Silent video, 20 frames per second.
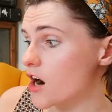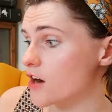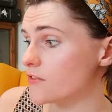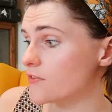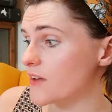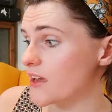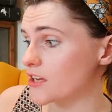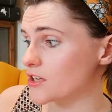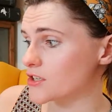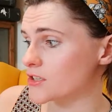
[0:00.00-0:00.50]

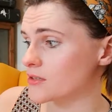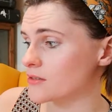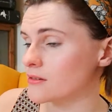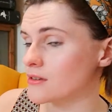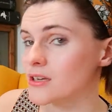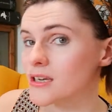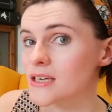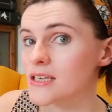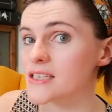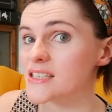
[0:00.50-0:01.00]
fish,"
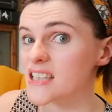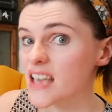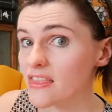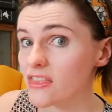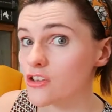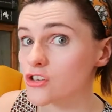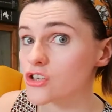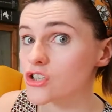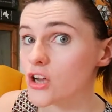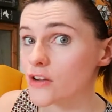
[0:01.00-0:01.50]
said
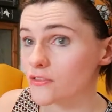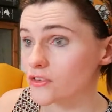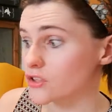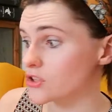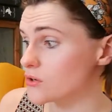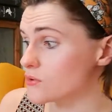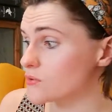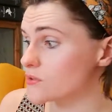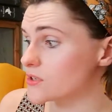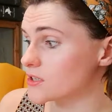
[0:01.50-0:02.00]
the
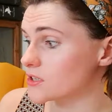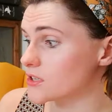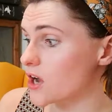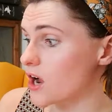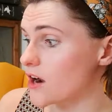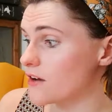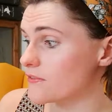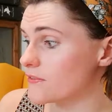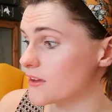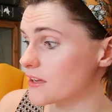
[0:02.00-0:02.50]
shovel-nosed
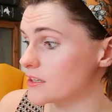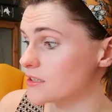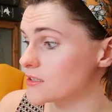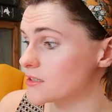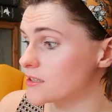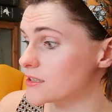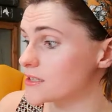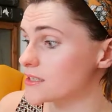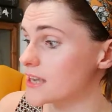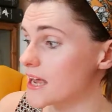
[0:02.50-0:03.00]

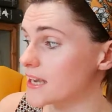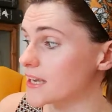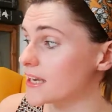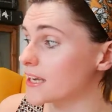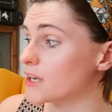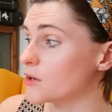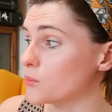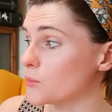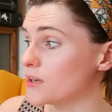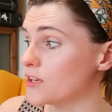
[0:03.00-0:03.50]
fish
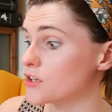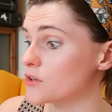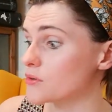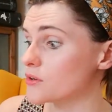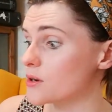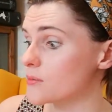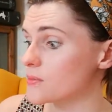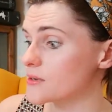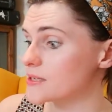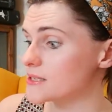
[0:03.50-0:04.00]
standing at window
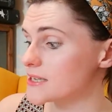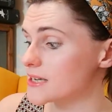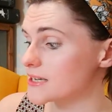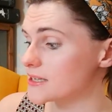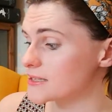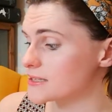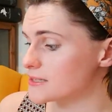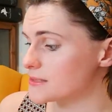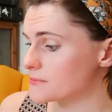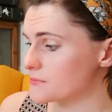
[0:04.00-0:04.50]
number
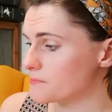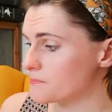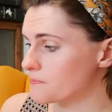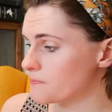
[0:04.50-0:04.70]
six.